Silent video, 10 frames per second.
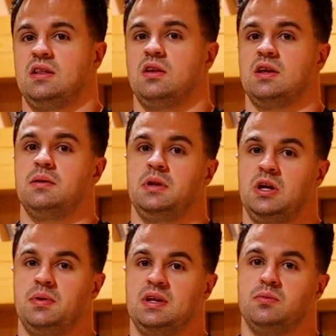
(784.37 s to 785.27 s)
a
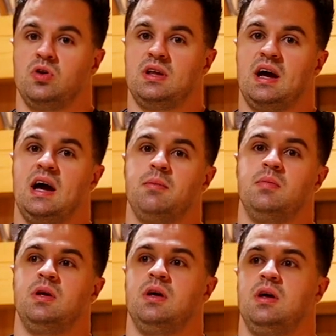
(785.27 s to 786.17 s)
little bit more time
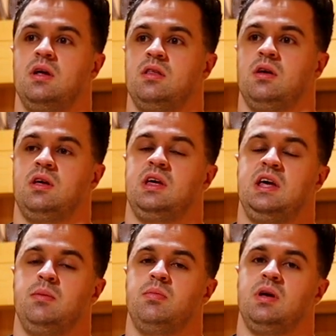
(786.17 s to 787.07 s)
to
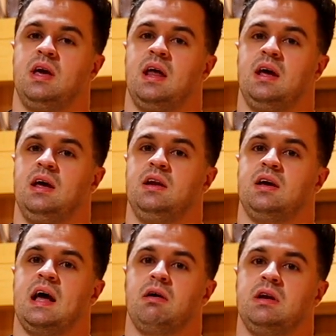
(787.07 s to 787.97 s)
keep getting in a
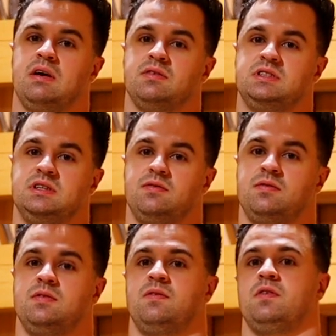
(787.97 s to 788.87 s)
calorie deficit
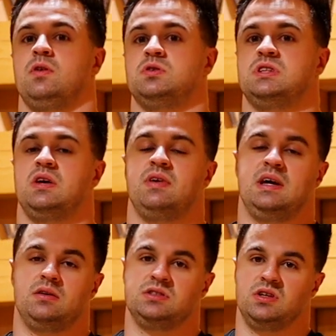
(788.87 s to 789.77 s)
for those love
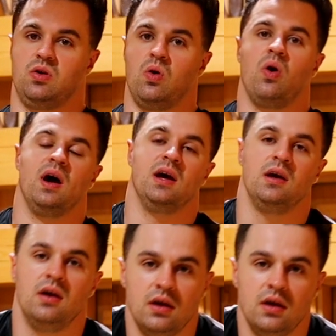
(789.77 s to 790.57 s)
handles to go away.